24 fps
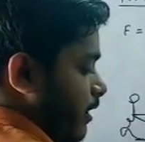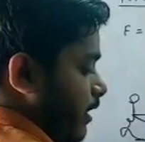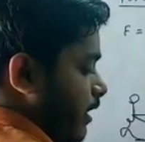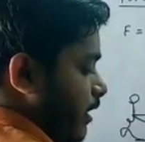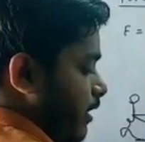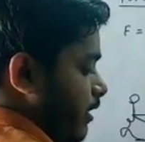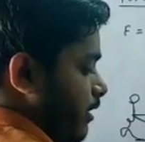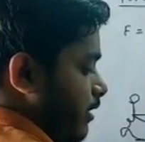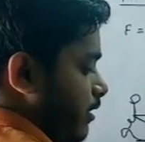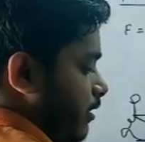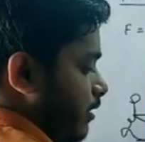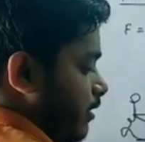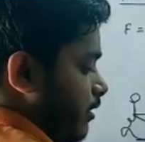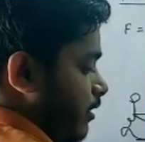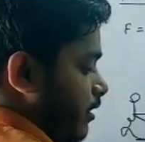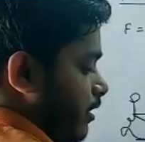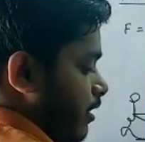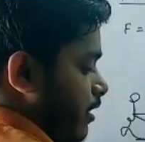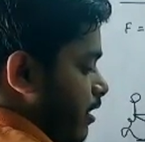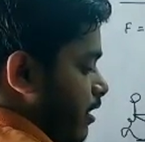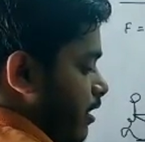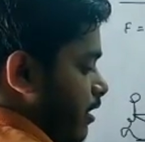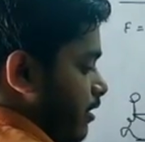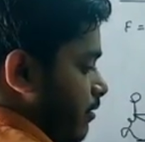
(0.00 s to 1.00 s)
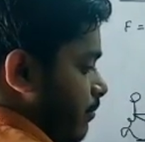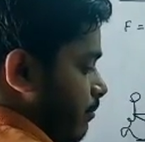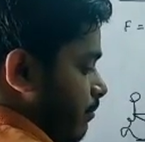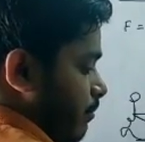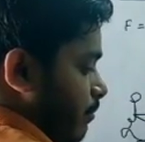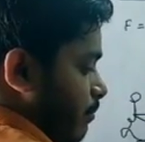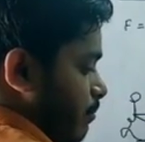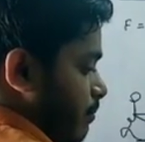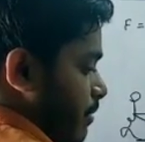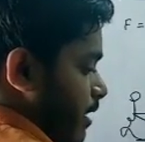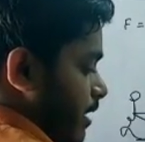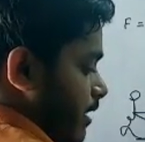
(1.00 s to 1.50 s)
t
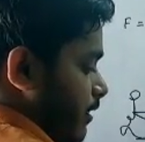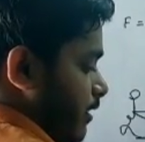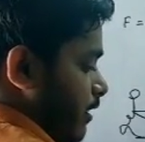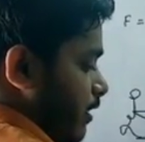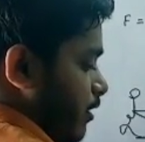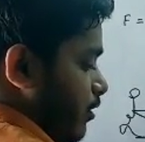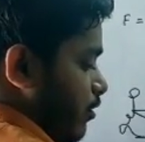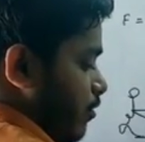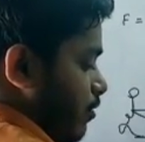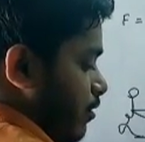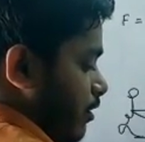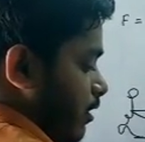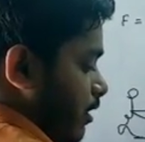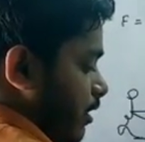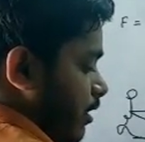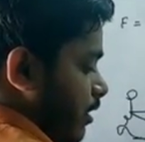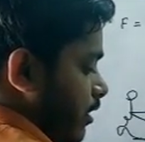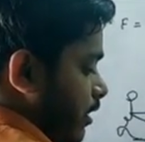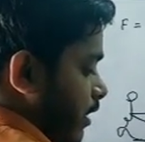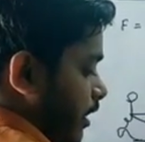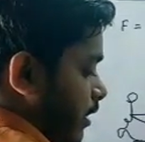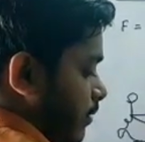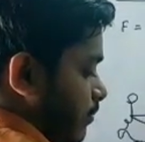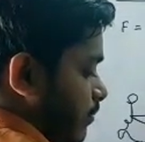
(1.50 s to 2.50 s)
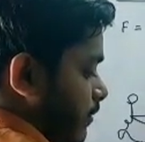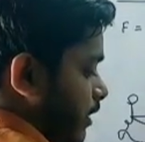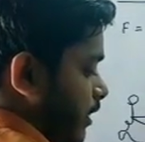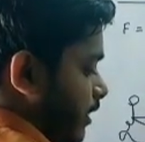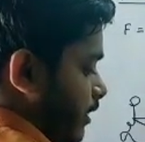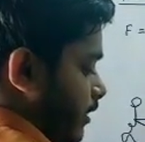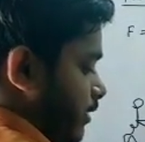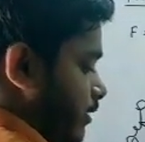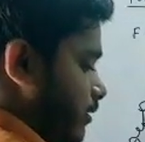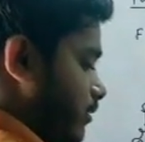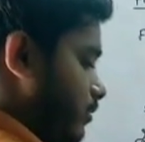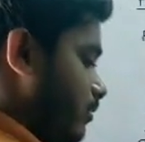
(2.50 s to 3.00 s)
by the total time
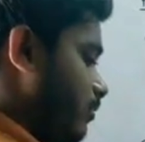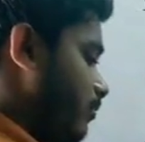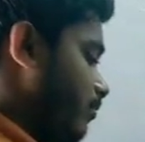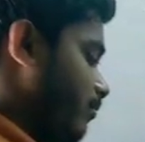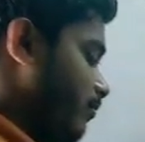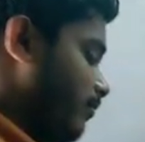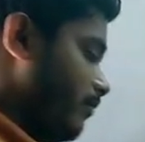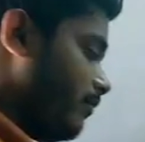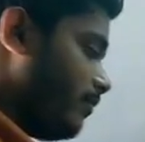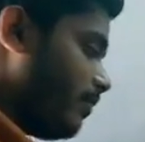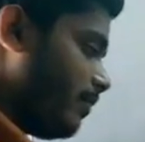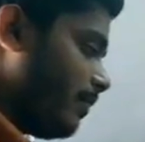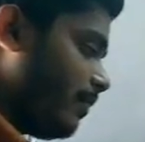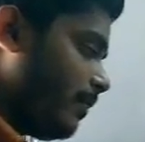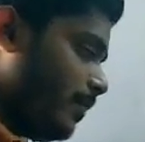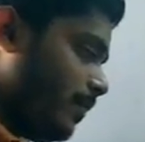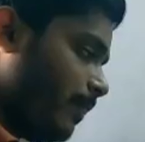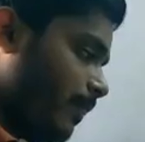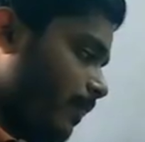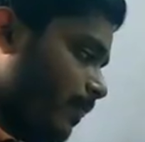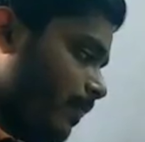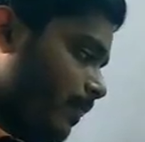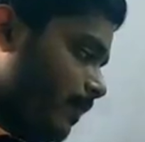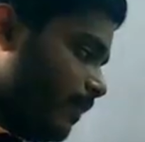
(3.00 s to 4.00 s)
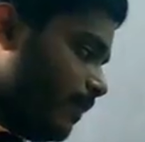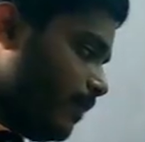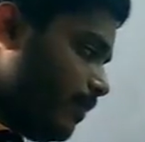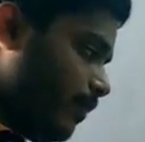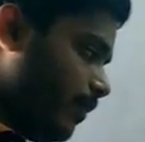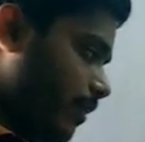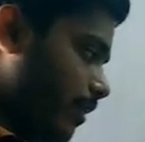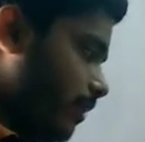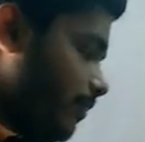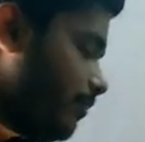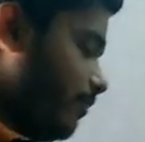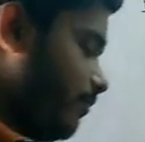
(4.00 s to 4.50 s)
t.
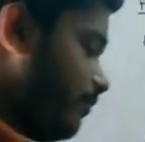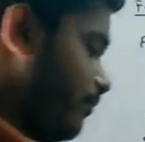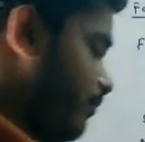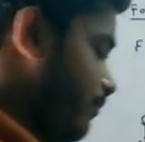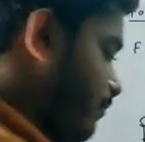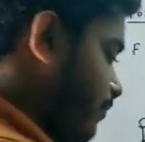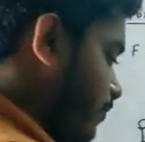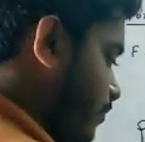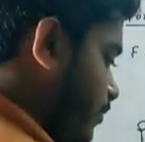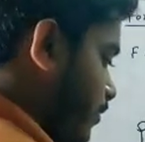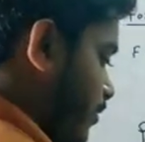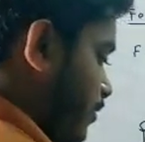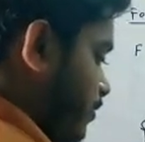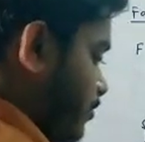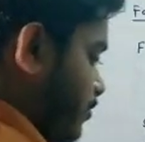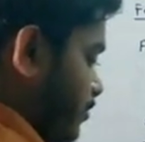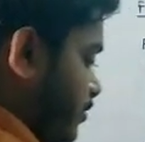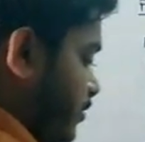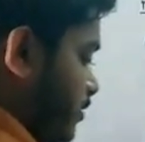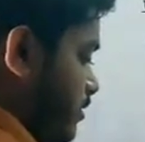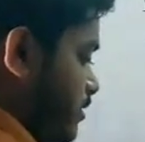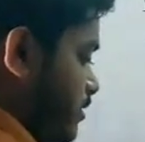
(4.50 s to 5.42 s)
Okay, so